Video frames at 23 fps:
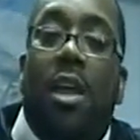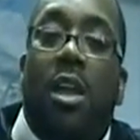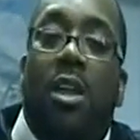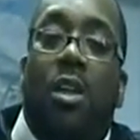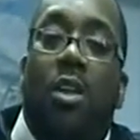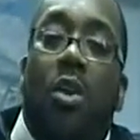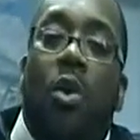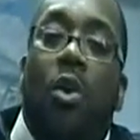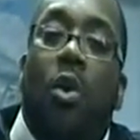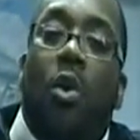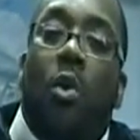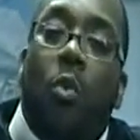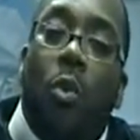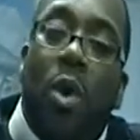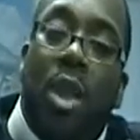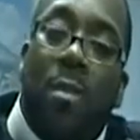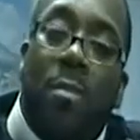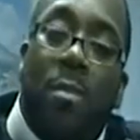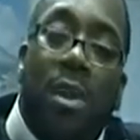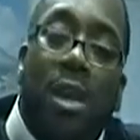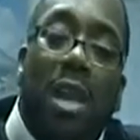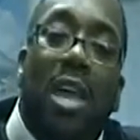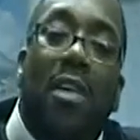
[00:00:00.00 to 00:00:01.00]
You know,
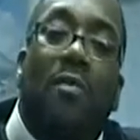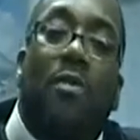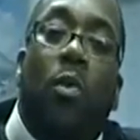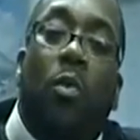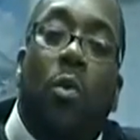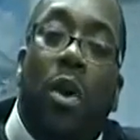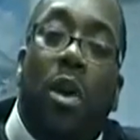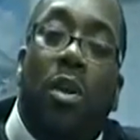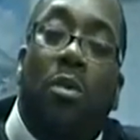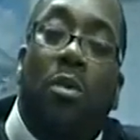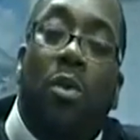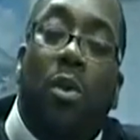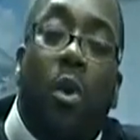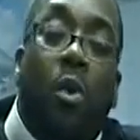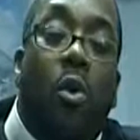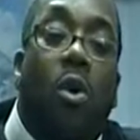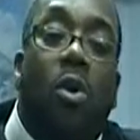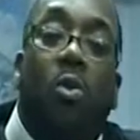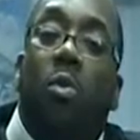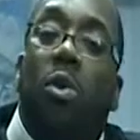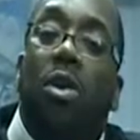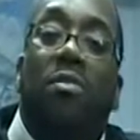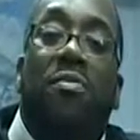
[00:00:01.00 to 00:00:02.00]
we believe in one
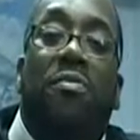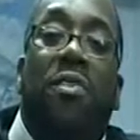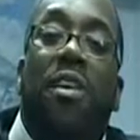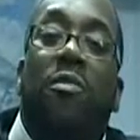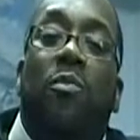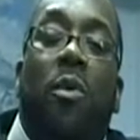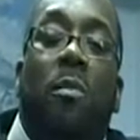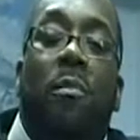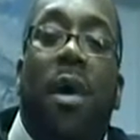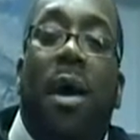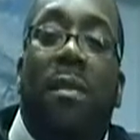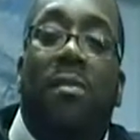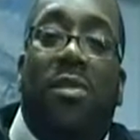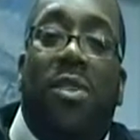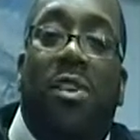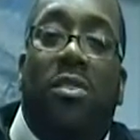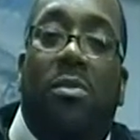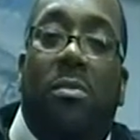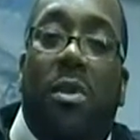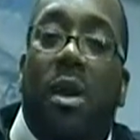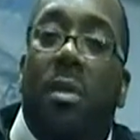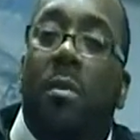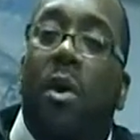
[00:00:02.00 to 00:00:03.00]
Lord, one faith, one
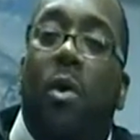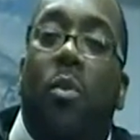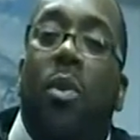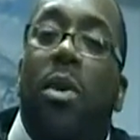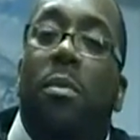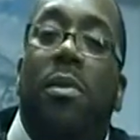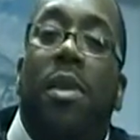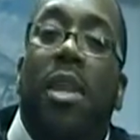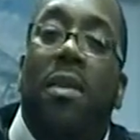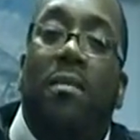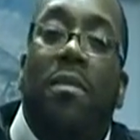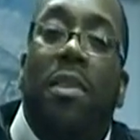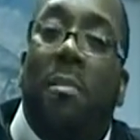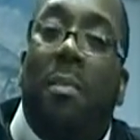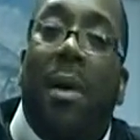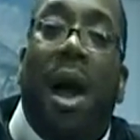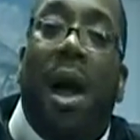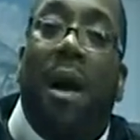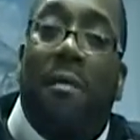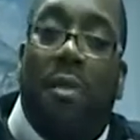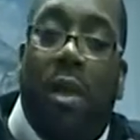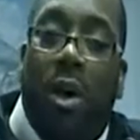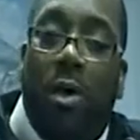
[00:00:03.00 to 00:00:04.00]
baptism. Come on, we believe in the
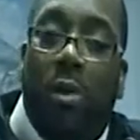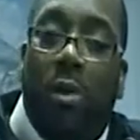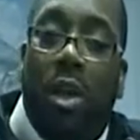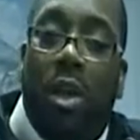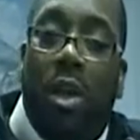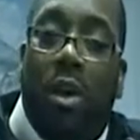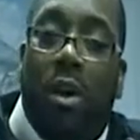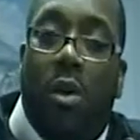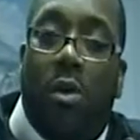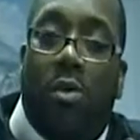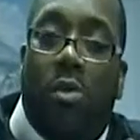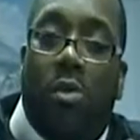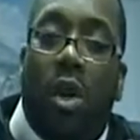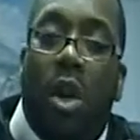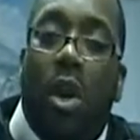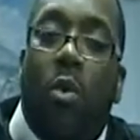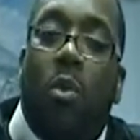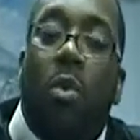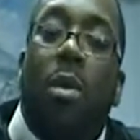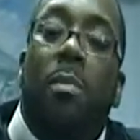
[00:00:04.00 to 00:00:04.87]
power of the Holy Ghost.